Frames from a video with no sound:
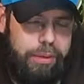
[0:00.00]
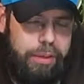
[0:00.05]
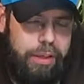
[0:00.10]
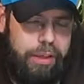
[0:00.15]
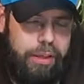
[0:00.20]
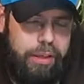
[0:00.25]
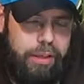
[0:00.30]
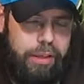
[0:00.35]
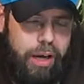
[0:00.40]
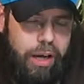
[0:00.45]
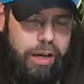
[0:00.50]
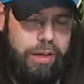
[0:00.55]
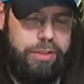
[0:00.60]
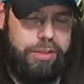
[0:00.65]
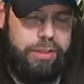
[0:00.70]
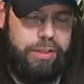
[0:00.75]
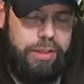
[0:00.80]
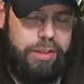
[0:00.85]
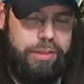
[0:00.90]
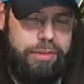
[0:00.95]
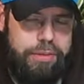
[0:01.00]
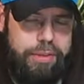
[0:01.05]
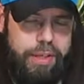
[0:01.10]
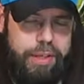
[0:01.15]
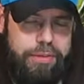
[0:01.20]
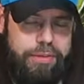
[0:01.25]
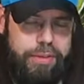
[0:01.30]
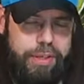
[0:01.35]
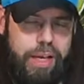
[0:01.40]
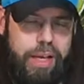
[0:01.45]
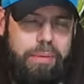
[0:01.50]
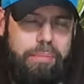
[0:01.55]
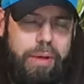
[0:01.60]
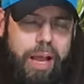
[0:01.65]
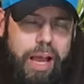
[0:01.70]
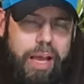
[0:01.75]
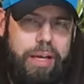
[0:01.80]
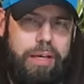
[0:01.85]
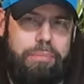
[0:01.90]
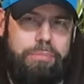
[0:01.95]
really honestly,
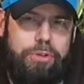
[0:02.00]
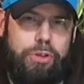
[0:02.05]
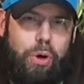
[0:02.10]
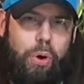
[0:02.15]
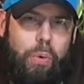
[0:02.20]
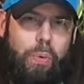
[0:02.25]
Sam Adams